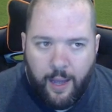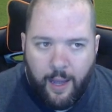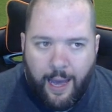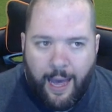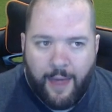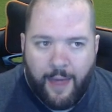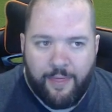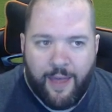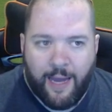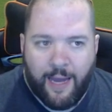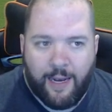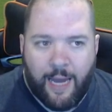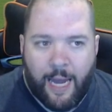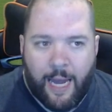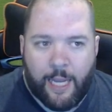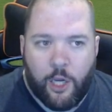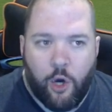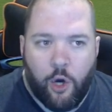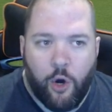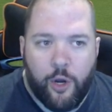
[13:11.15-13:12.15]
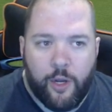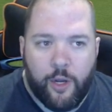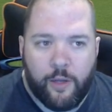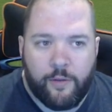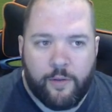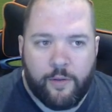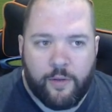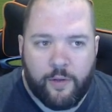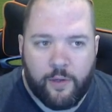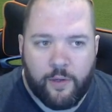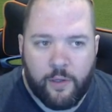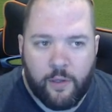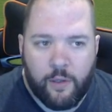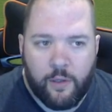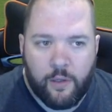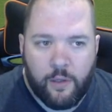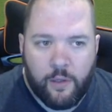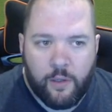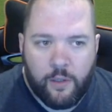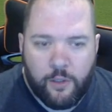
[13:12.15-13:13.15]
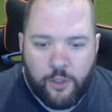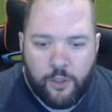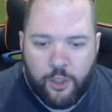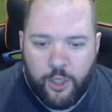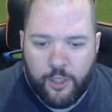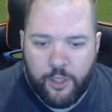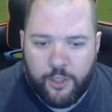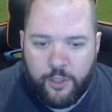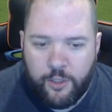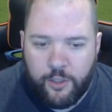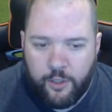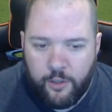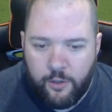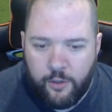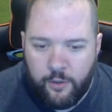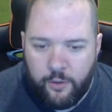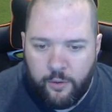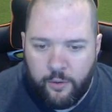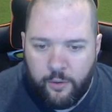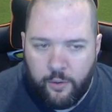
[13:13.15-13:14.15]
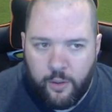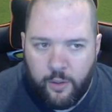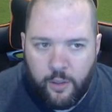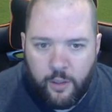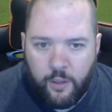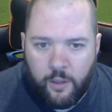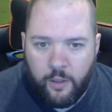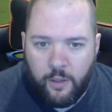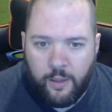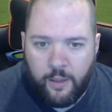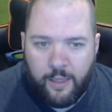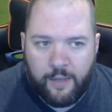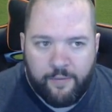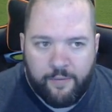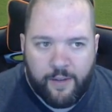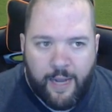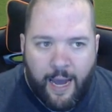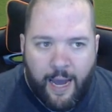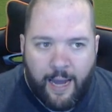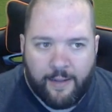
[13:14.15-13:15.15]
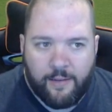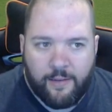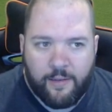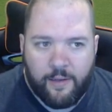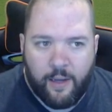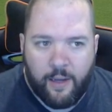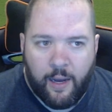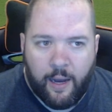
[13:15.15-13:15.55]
And that I couldn't just leave it at